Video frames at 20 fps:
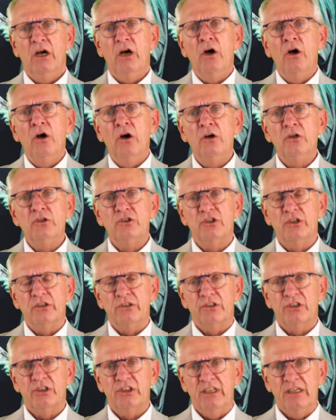
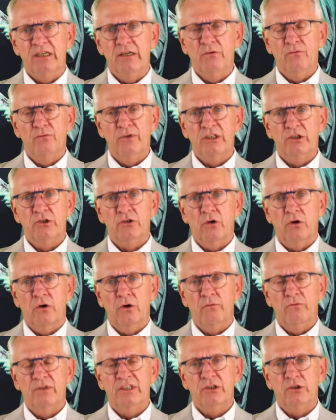urgency with
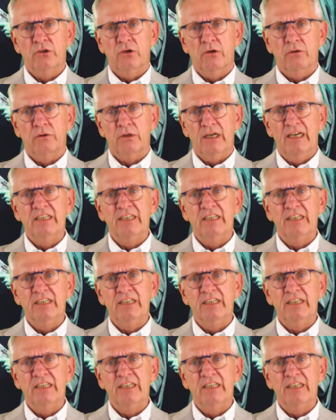your